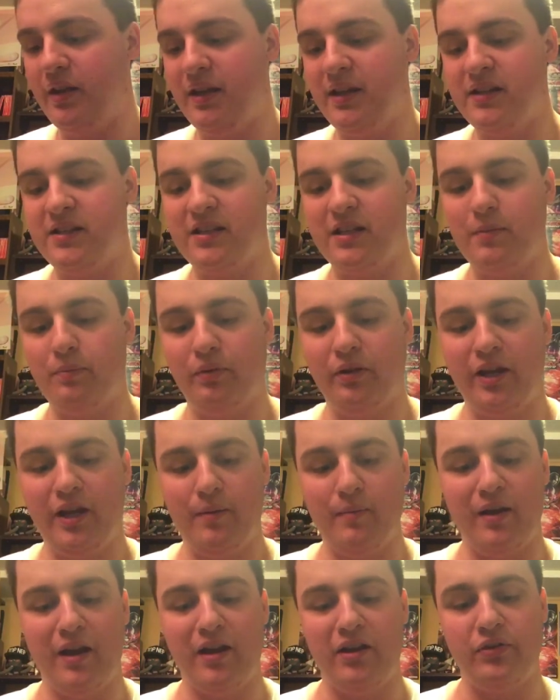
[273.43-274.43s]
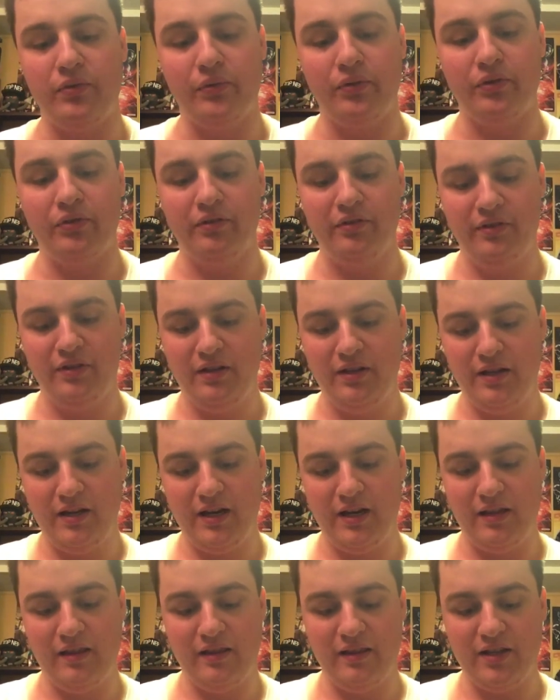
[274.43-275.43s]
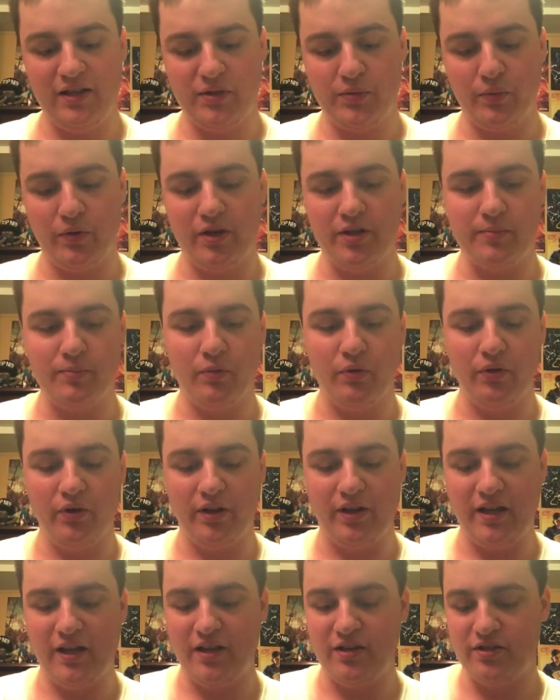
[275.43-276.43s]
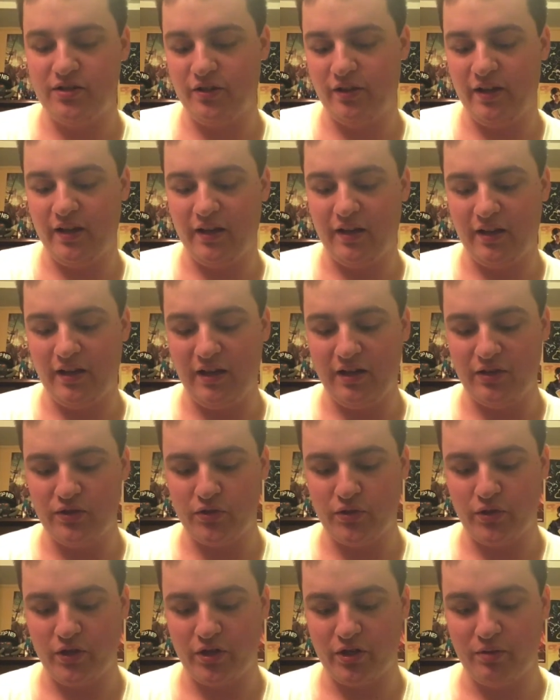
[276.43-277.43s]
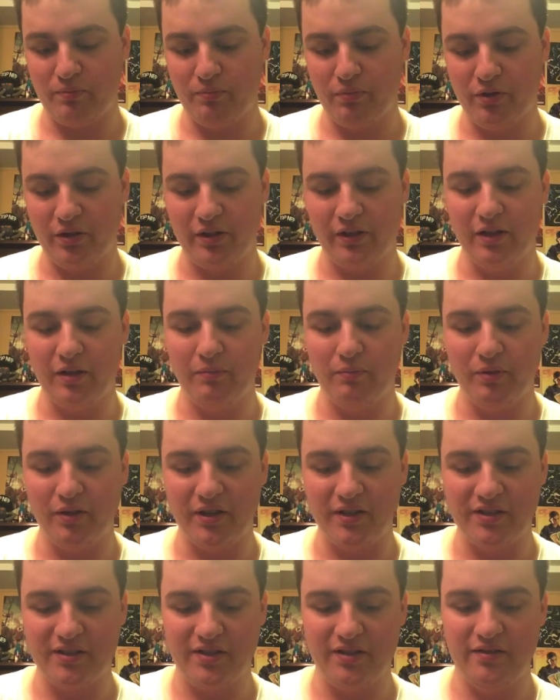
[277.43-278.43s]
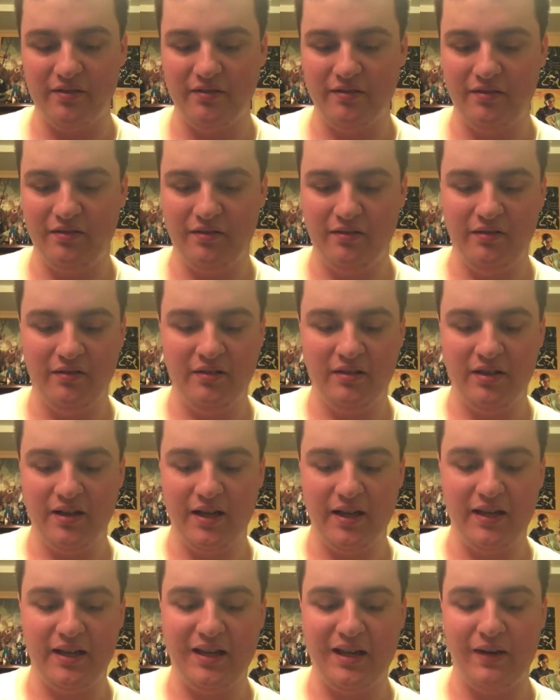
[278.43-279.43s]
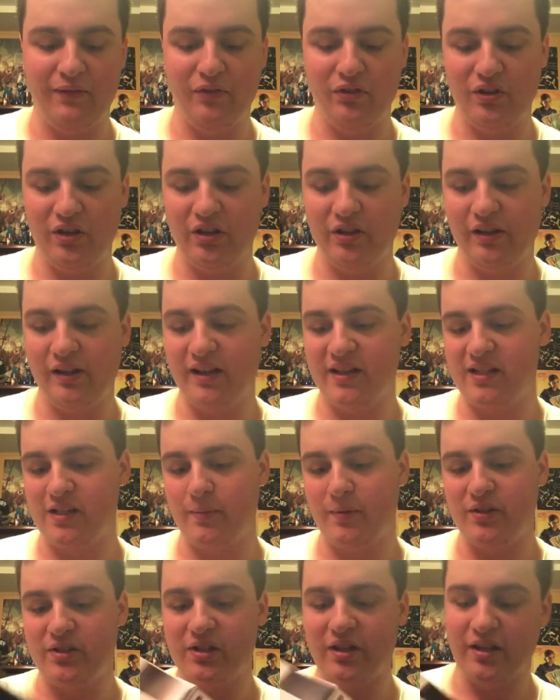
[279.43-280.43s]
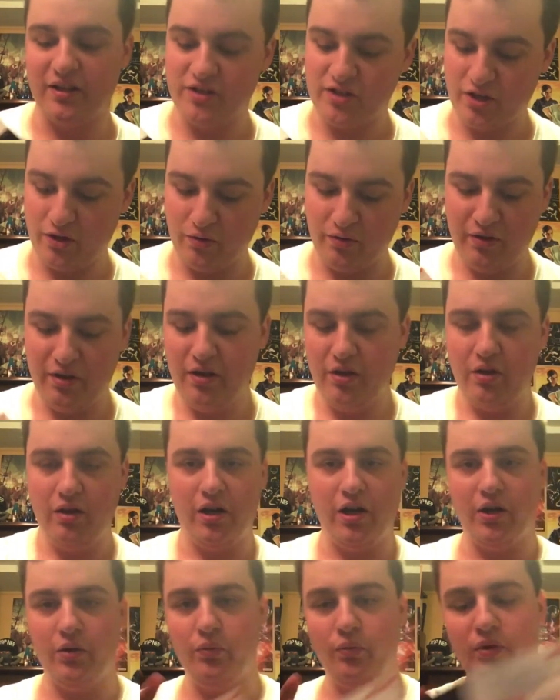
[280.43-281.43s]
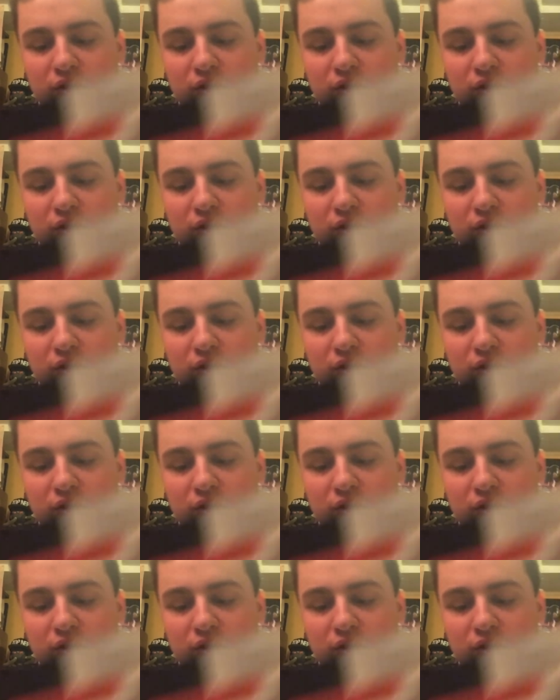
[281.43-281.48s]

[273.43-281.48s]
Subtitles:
is the play manual, and this one is more akin to like an instruction booklet, but I can't even think of the last time I saw it. So on